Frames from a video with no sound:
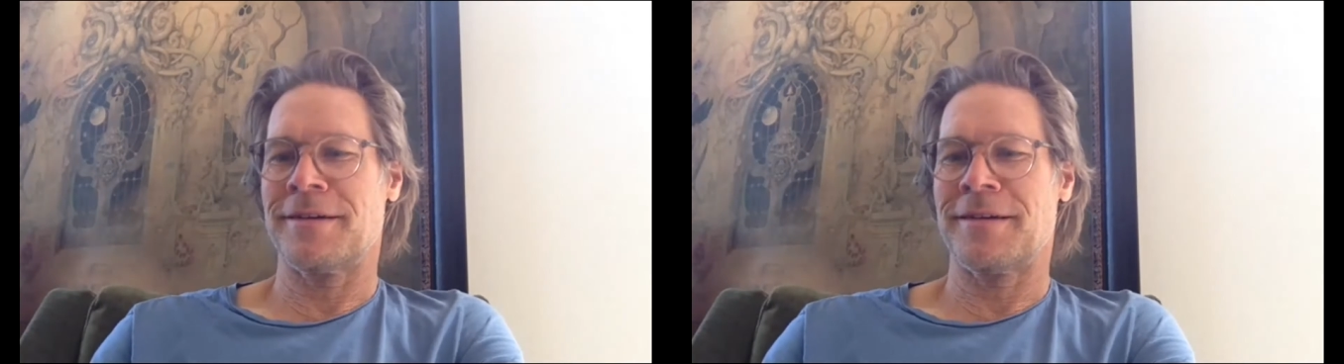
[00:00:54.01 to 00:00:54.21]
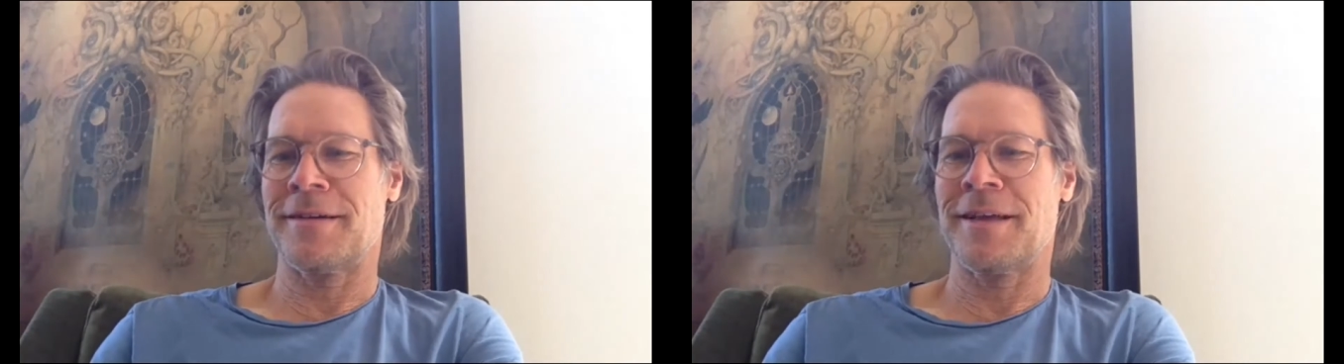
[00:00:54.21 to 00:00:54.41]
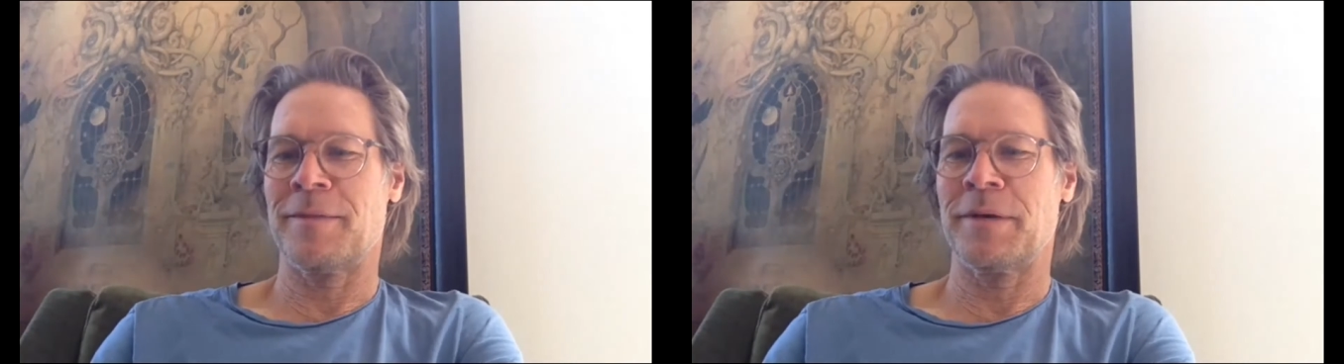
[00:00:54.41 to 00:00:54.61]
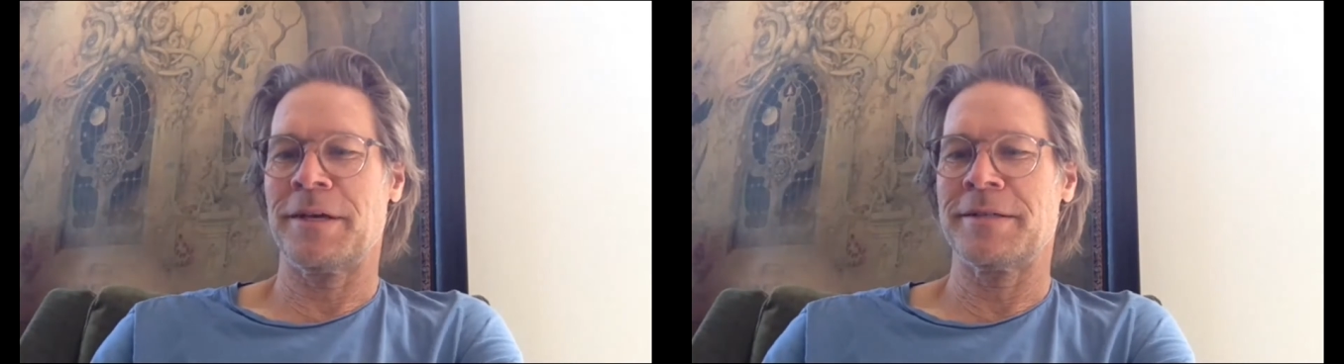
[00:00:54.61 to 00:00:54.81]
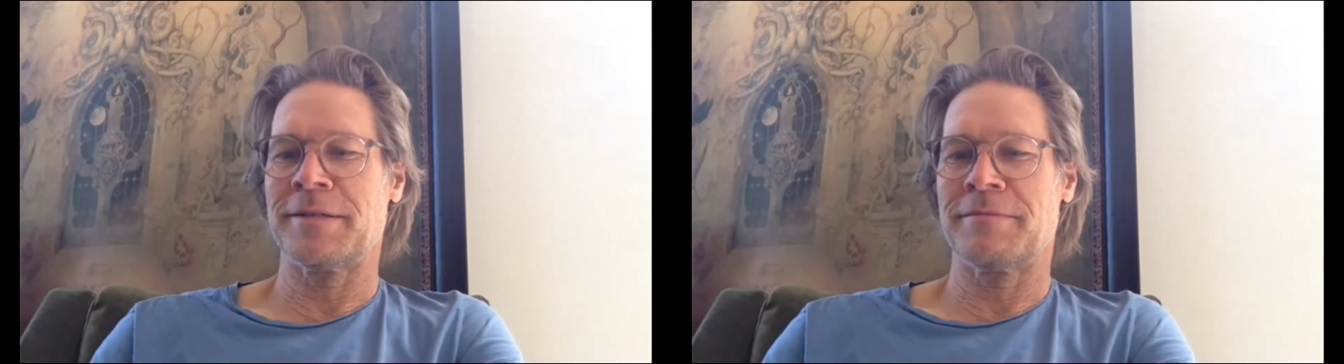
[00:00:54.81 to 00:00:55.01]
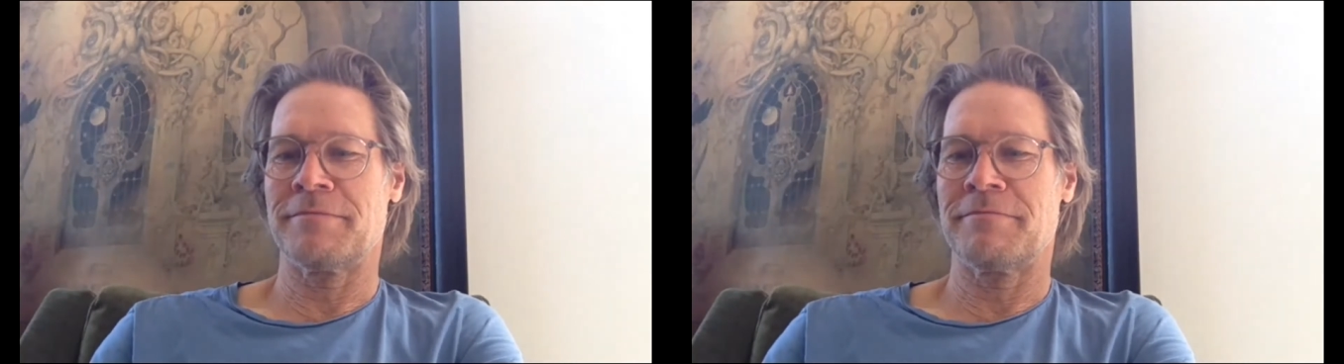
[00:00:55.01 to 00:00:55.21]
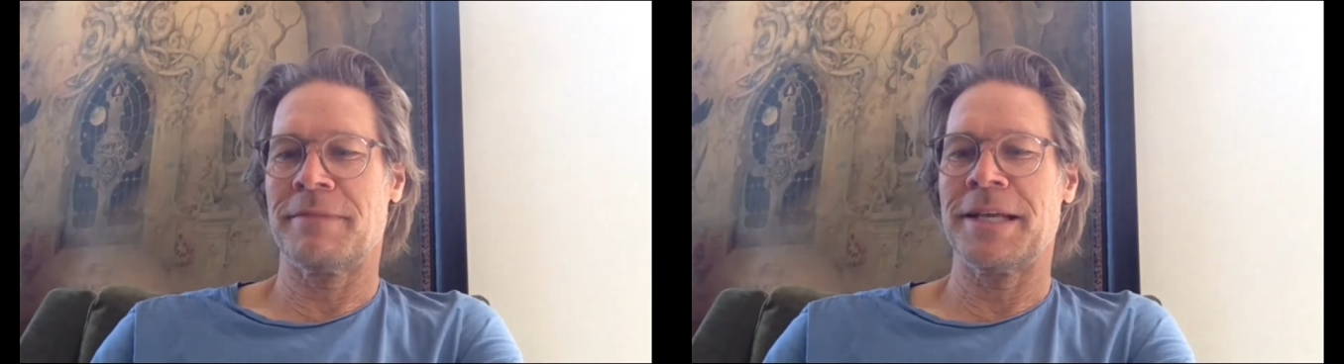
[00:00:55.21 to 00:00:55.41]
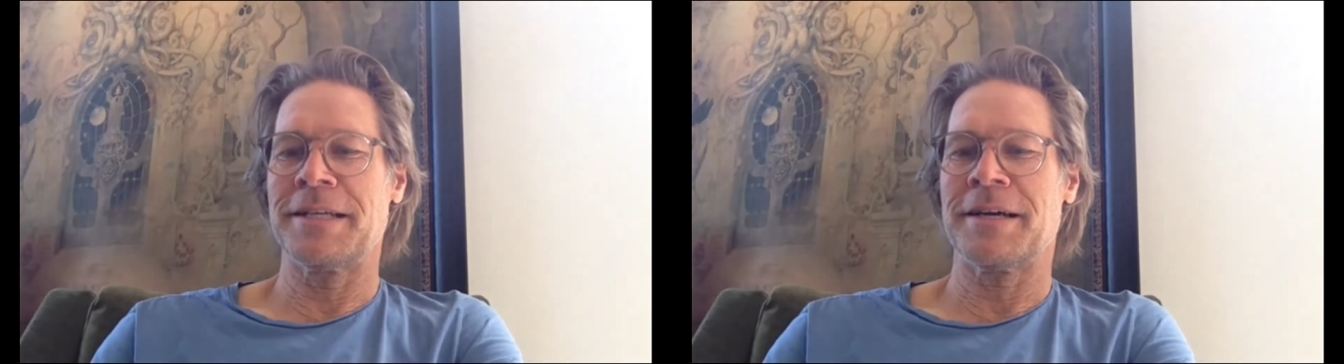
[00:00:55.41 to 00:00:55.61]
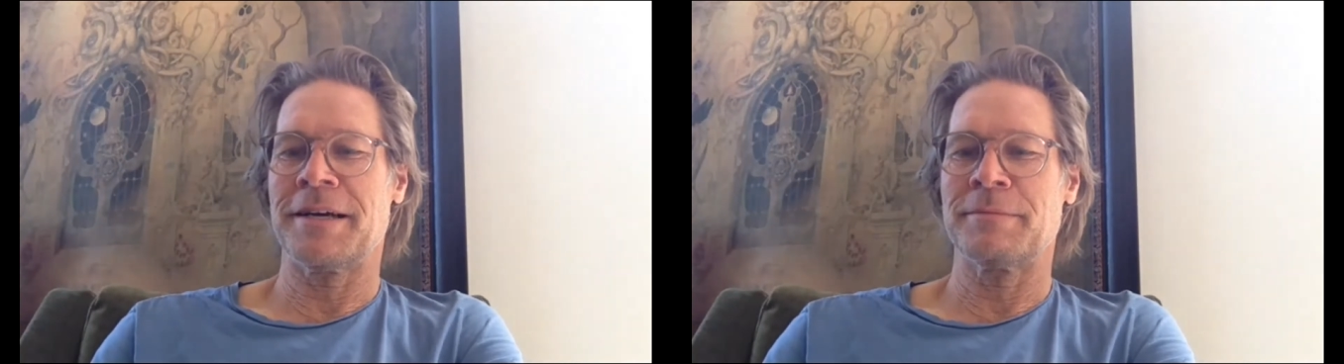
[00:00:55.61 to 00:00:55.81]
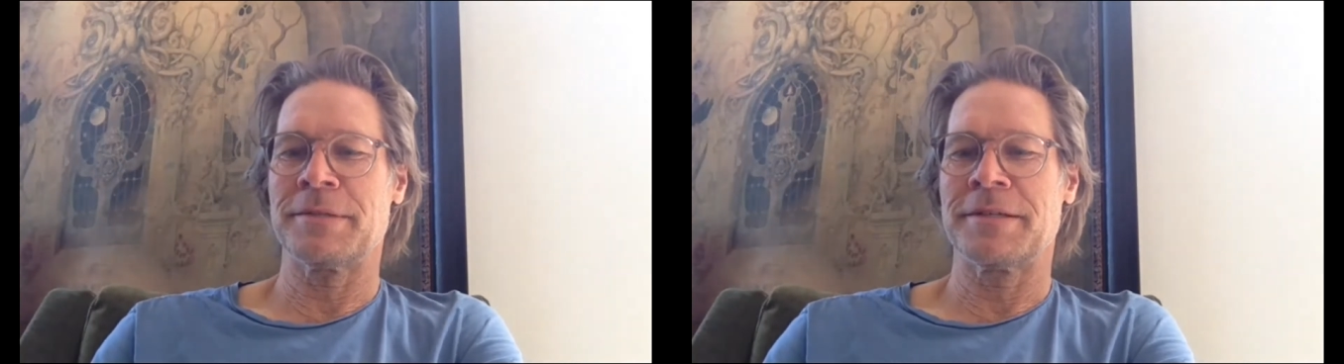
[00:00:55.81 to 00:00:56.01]
and that piece many
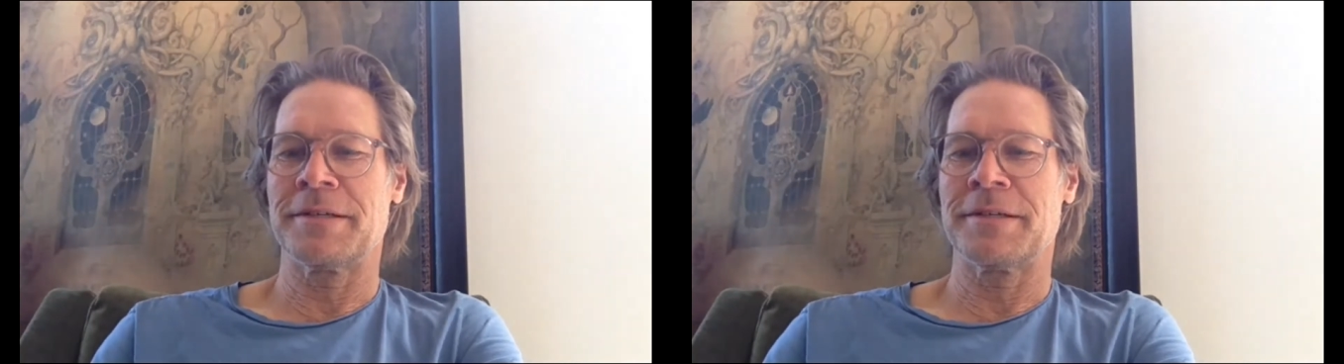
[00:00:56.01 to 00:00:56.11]
times.